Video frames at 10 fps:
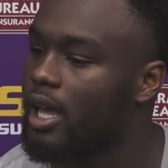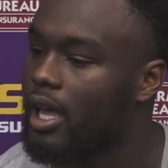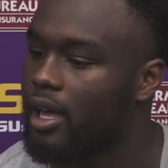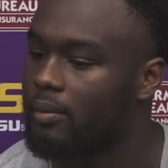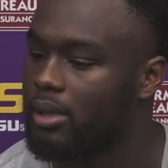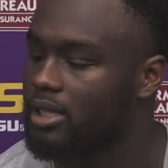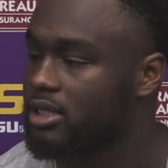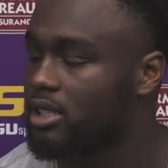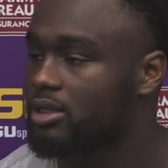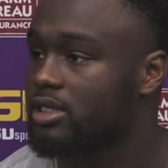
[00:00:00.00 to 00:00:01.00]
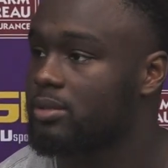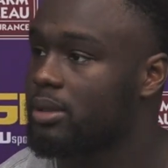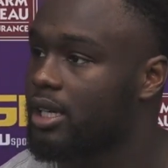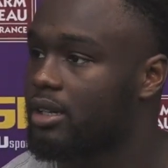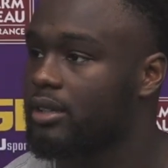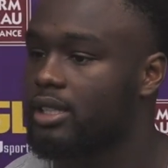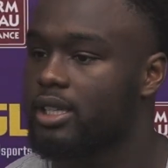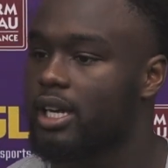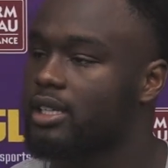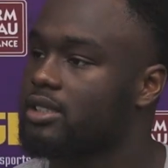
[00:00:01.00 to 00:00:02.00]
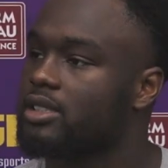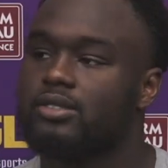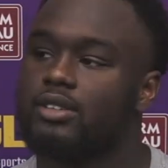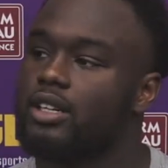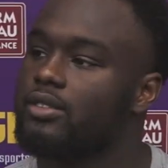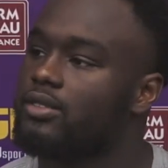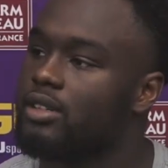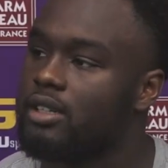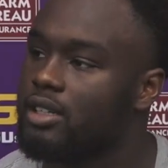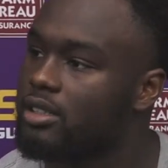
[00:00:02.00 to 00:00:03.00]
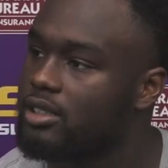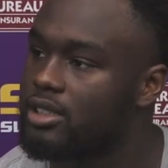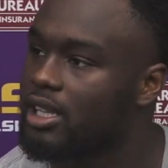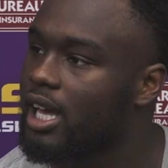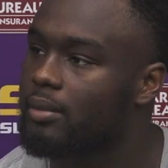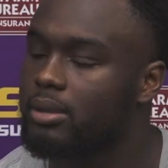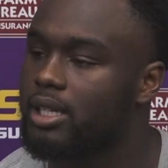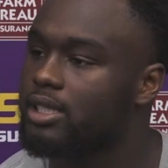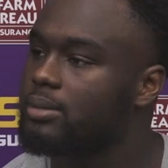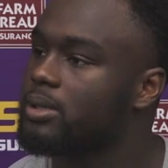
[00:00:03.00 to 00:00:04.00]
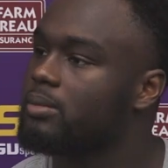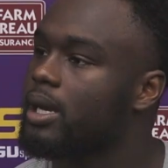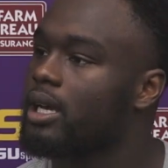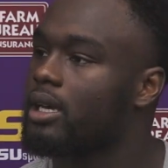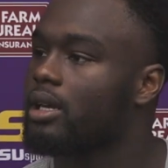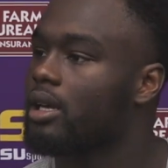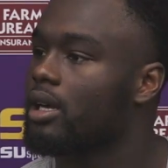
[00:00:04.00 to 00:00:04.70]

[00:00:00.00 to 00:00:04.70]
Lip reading: But in terms of the player in it, like, it's very fun. There's a lot of plays to be made.